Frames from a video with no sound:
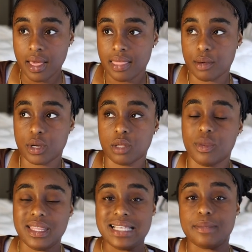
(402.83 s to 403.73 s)
They were dealing
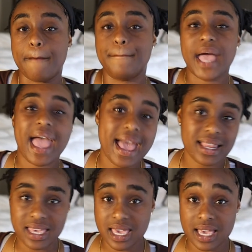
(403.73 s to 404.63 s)
with these
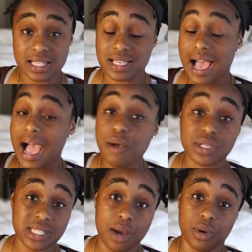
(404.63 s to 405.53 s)
bad kids. I was
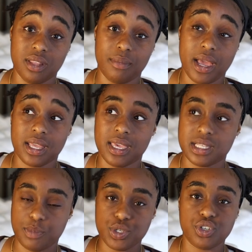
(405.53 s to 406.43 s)
not one of the bad kids,
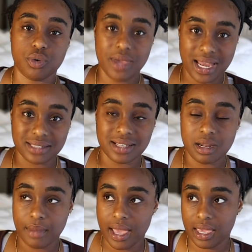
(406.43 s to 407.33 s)
but you know, we had a lot
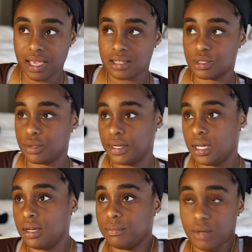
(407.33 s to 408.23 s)
of bad kids growing
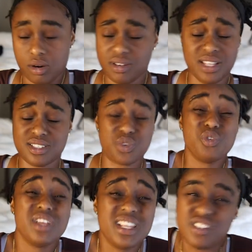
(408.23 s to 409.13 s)
up, or in
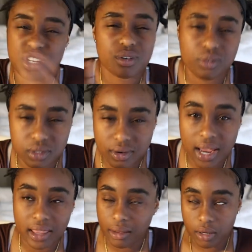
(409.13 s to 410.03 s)
school in general,
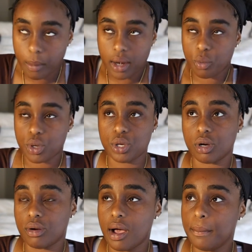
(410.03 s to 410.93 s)
right? No matter where you
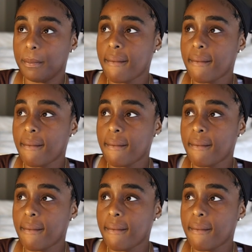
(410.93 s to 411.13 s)
grow up.